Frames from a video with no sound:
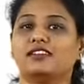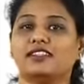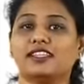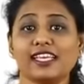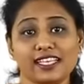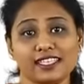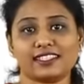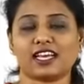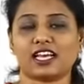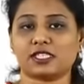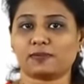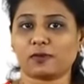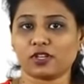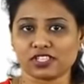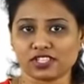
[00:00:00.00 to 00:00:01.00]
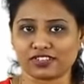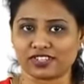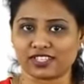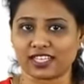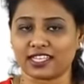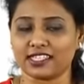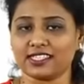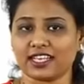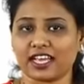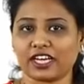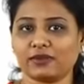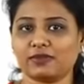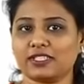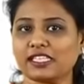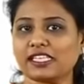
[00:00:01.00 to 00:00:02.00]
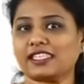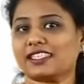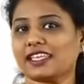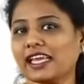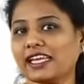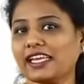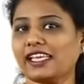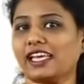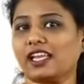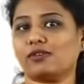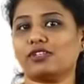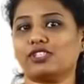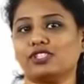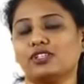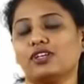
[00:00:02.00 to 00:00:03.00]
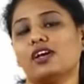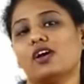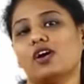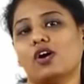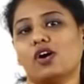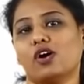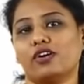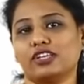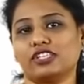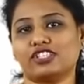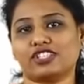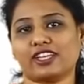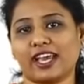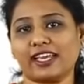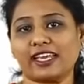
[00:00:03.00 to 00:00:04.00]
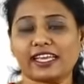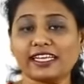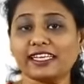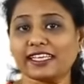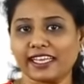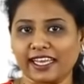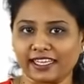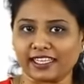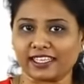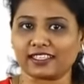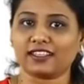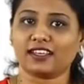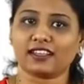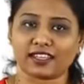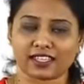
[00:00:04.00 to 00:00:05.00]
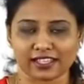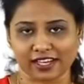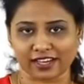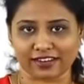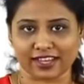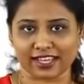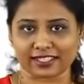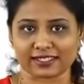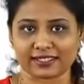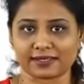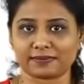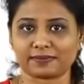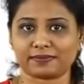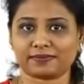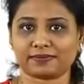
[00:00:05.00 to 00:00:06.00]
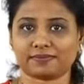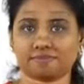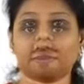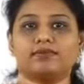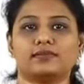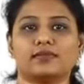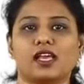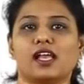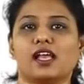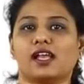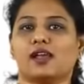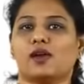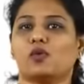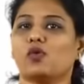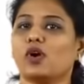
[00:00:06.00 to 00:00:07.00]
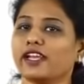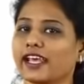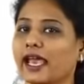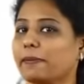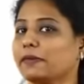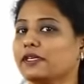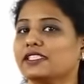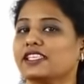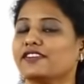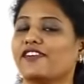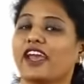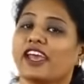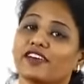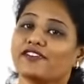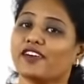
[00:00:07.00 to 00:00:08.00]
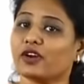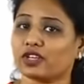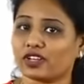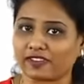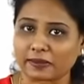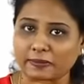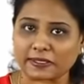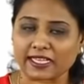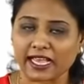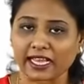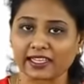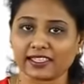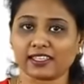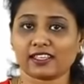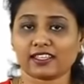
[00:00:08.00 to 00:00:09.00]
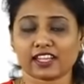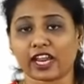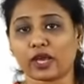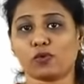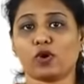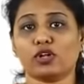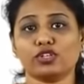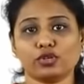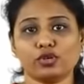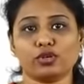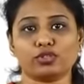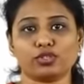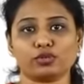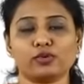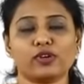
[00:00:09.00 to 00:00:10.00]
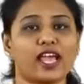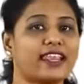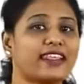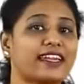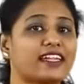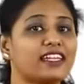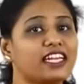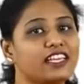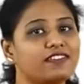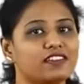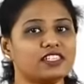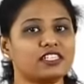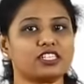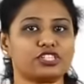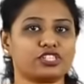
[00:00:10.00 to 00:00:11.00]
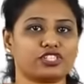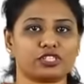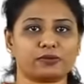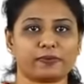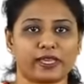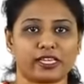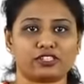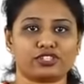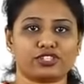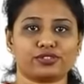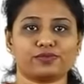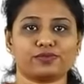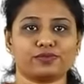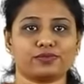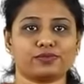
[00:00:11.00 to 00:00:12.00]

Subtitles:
These are sponsored results, and you will see a slightly yellowish orange tag indicating that they are ads. What happens if I have found a website that I want to go to and then I leave the search engine page?